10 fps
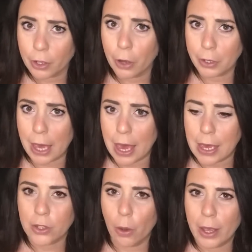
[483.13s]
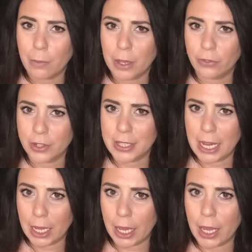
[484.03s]
okay? Don't hate me for
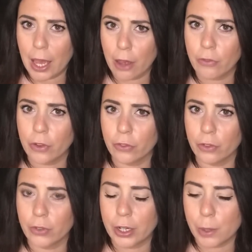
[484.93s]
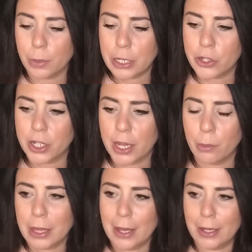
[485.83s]
saying AF if you're very PG. I
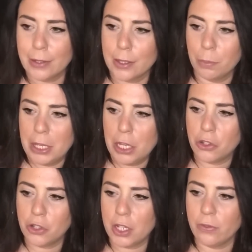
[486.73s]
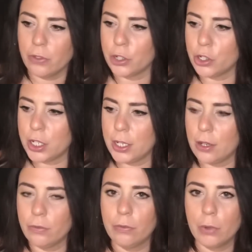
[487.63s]
mean, that is the PG version
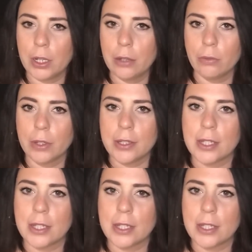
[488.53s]
of what it really